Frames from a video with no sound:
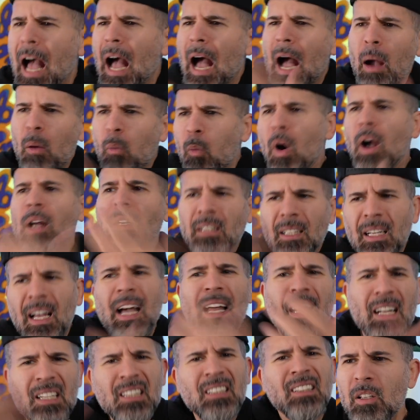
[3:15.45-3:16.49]
I want kind
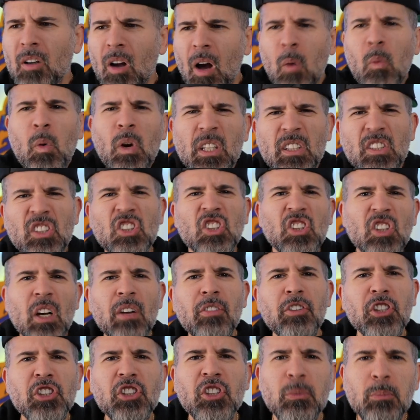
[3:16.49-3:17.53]
of, you know, I want to
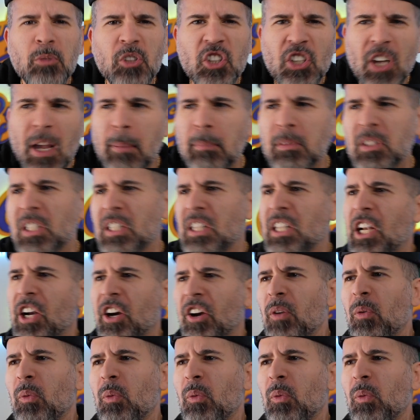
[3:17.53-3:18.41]
discover some gems in there.